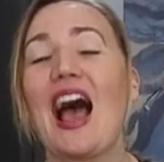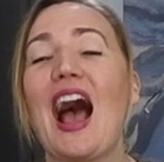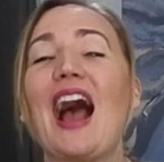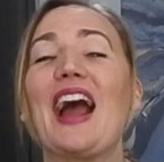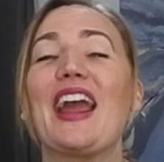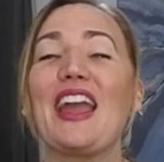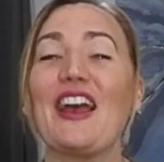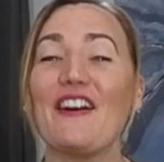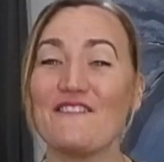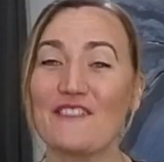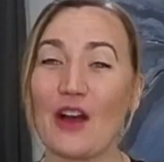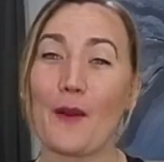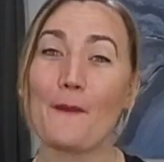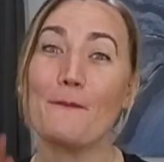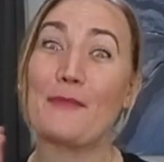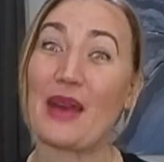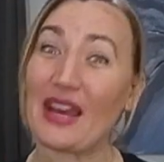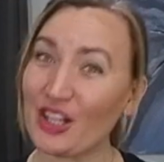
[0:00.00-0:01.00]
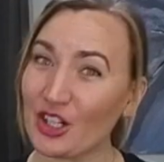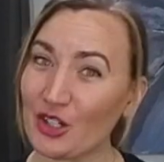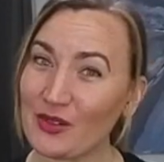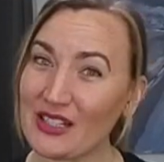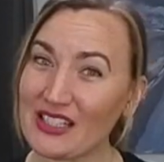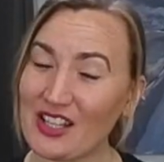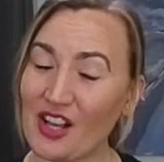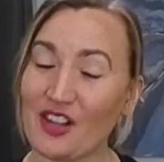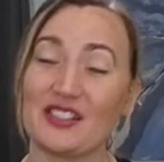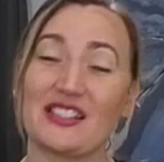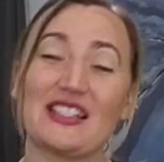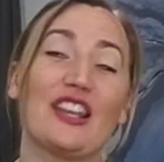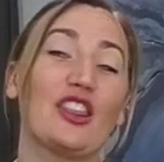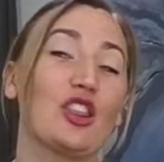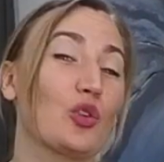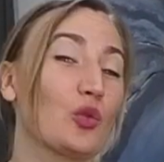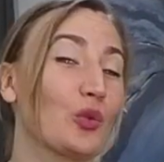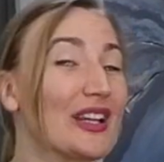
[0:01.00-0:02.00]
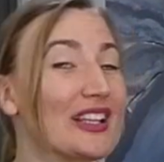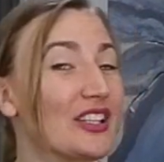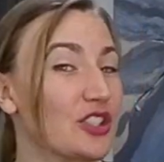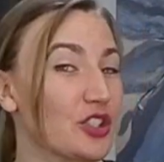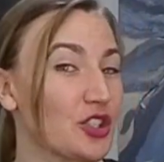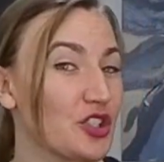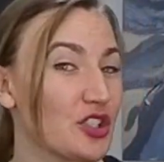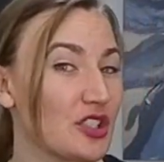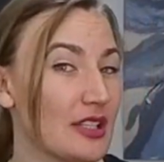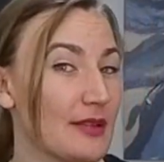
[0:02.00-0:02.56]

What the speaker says: I have found better results and the research